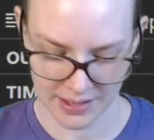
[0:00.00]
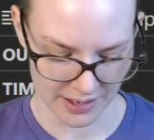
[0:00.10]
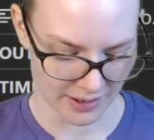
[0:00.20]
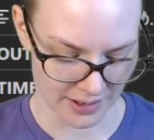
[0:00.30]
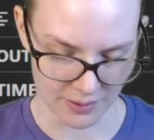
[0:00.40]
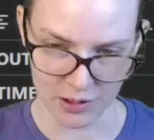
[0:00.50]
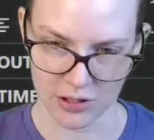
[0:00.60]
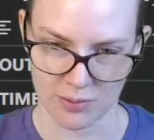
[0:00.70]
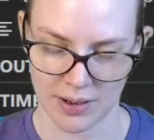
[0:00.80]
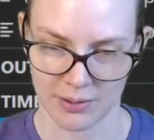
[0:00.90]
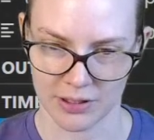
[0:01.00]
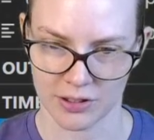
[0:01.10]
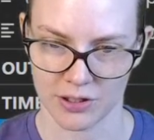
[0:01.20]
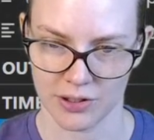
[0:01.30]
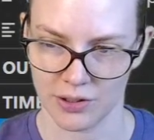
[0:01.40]
And then we should be able to
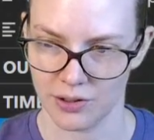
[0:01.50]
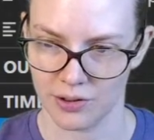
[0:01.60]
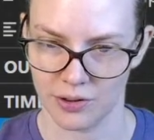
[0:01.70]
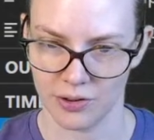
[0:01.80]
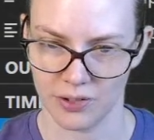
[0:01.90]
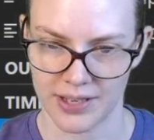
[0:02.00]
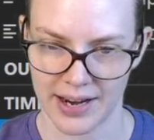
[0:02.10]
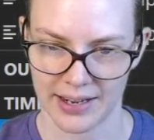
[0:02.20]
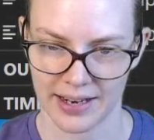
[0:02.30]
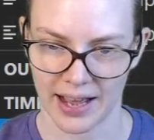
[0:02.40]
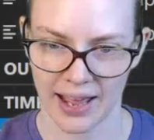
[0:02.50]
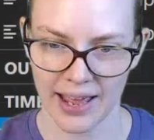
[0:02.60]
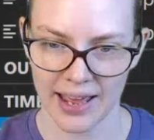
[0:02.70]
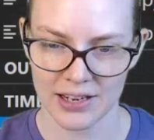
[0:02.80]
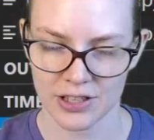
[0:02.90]
do
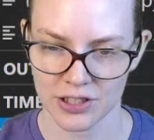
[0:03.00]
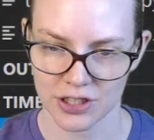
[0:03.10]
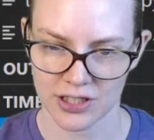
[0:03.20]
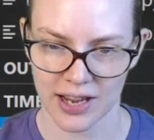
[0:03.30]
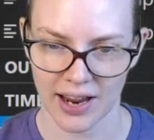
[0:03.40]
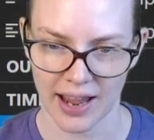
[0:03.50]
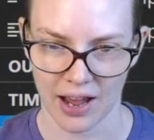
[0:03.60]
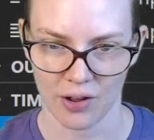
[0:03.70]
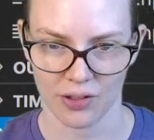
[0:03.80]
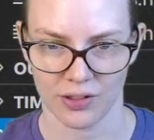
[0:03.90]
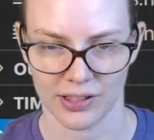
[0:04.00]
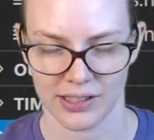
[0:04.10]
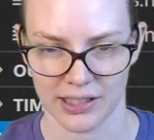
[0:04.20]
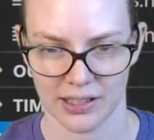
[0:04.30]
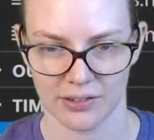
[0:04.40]
data.head just to check out
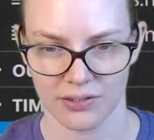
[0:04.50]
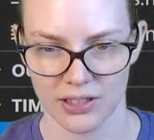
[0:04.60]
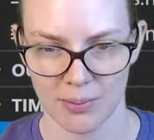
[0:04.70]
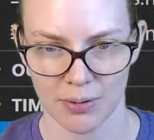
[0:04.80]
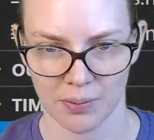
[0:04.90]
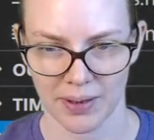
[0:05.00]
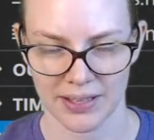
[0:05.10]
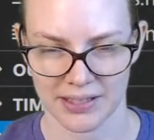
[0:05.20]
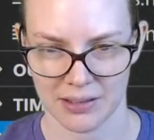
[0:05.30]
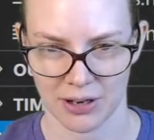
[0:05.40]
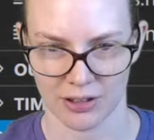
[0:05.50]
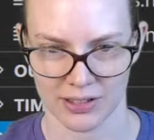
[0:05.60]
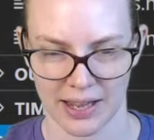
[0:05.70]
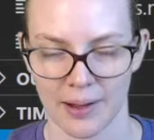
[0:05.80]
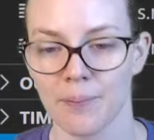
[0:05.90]
the top little bit and see what it looks
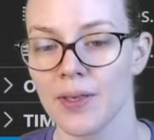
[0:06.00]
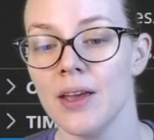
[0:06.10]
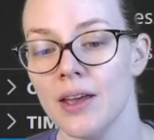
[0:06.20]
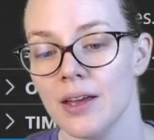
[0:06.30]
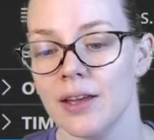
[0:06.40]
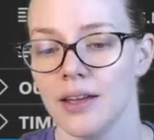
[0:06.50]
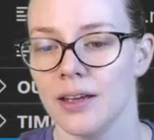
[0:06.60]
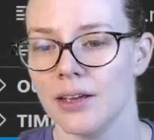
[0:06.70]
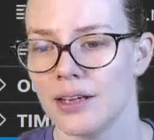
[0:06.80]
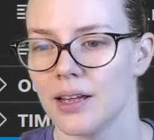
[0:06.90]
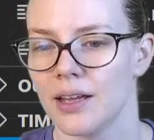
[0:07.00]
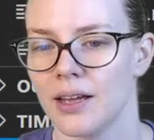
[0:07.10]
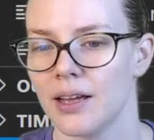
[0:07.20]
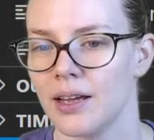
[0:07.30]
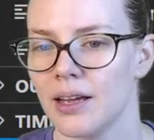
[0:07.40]
like.
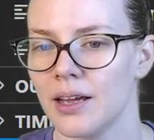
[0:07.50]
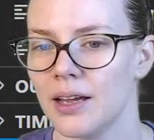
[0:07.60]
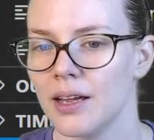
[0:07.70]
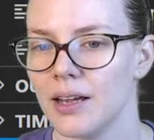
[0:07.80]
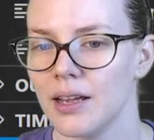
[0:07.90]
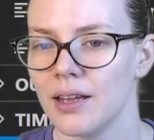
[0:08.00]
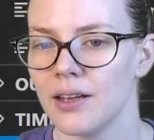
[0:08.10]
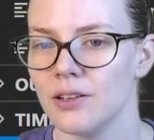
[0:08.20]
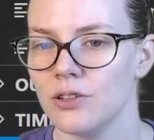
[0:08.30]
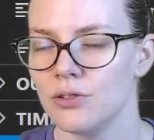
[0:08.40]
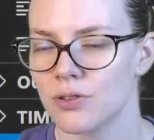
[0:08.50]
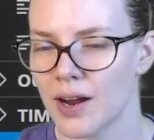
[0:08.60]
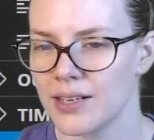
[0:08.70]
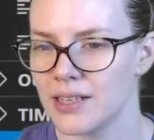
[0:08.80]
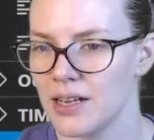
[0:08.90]
User
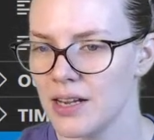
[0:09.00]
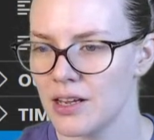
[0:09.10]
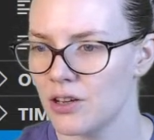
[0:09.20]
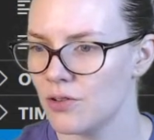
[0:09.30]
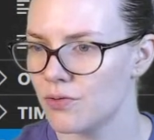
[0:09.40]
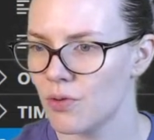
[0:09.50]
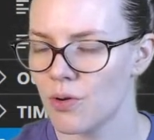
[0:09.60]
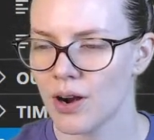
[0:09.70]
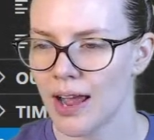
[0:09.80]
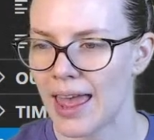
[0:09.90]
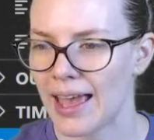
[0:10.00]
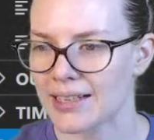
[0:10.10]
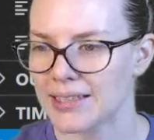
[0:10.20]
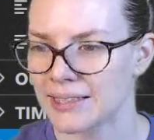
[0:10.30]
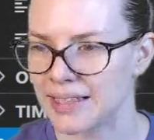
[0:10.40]
ID Q4.
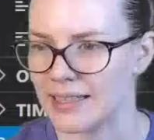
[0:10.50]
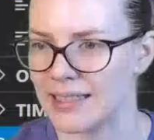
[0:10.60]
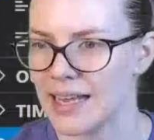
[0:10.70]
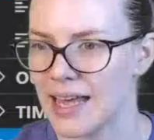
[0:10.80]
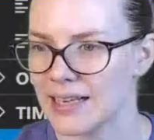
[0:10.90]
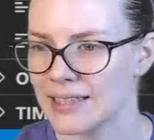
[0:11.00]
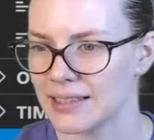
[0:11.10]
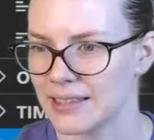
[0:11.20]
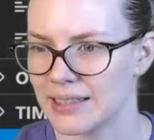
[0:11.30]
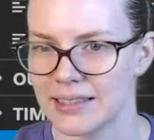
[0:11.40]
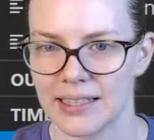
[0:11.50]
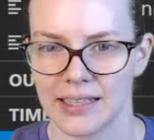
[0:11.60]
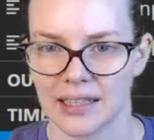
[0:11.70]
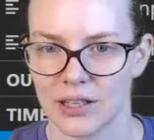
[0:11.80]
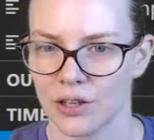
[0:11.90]
Excellent, excellent.
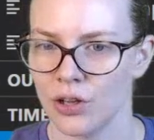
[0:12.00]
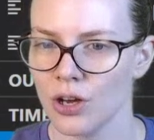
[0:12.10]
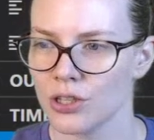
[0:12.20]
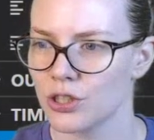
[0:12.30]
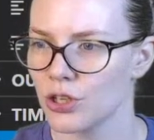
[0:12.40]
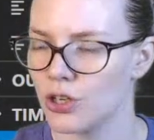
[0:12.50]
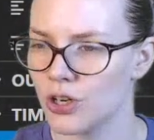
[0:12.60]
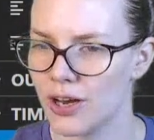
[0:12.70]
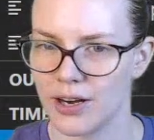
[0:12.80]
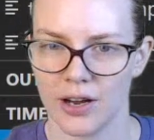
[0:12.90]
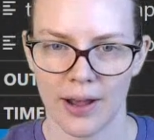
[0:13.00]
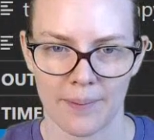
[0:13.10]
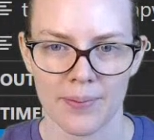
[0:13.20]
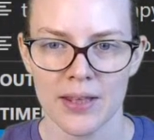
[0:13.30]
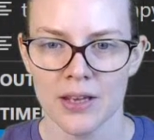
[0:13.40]
Looks good. Okay,
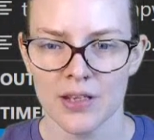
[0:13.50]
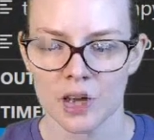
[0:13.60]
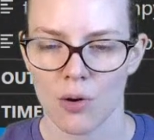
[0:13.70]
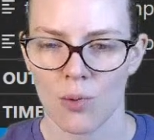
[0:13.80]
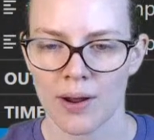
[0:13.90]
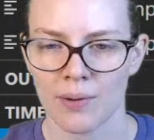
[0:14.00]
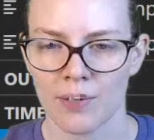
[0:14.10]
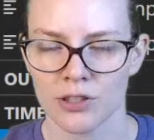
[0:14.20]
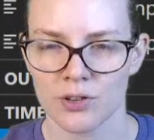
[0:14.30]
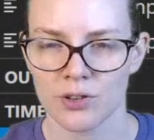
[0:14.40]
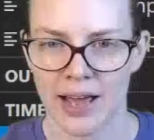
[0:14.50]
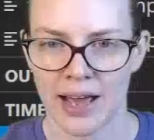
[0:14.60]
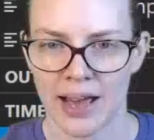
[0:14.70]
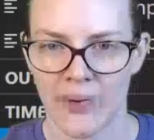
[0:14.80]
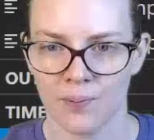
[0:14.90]
so what I want to do
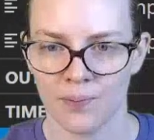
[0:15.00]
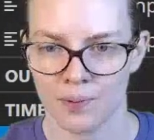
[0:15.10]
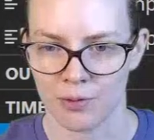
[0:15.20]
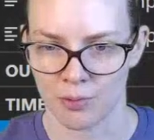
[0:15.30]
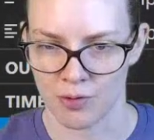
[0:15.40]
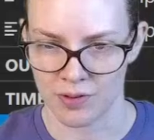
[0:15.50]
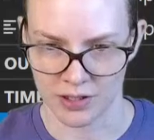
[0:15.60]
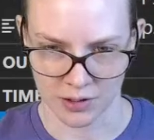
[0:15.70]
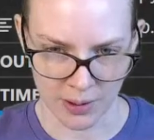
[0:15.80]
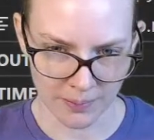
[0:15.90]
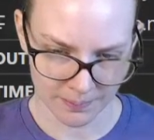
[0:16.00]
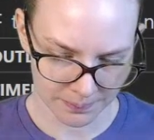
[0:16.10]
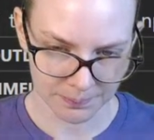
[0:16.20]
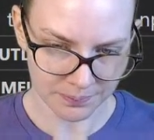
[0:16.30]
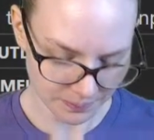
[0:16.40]
now, I'm going to remove this as well.
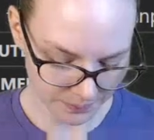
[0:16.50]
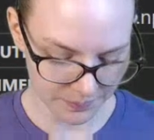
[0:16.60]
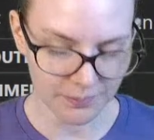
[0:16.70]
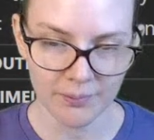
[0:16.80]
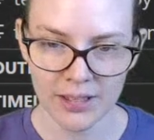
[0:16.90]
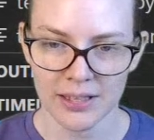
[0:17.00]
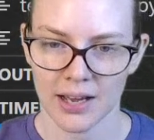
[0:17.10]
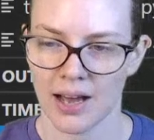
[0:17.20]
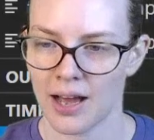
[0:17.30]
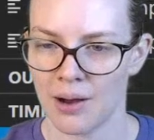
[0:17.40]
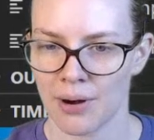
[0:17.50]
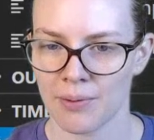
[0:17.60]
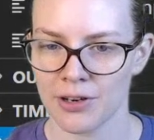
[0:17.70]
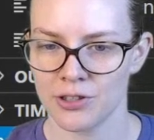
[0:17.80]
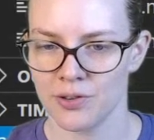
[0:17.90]
What I
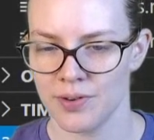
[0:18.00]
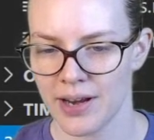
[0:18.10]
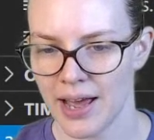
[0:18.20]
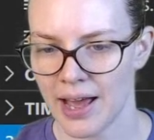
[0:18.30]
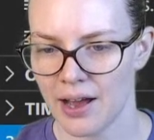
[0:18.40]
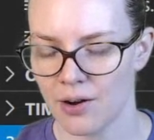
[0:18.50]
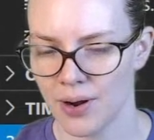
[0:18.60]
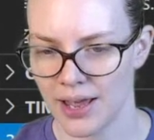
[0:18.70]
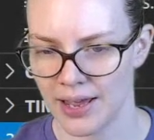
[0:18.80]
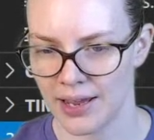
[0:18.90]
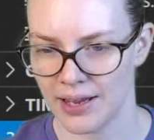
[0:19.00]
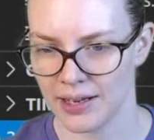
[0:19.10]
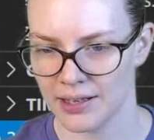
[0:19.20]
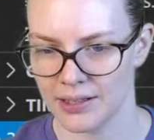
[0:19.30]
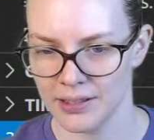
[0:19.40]
want to do now
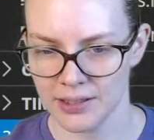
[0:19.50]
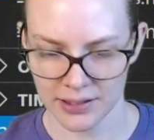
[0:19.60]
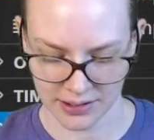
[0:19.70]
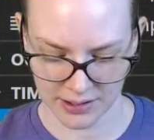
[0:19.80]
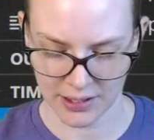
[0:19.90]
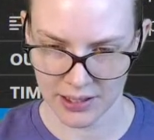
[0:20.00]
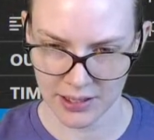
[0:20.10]
is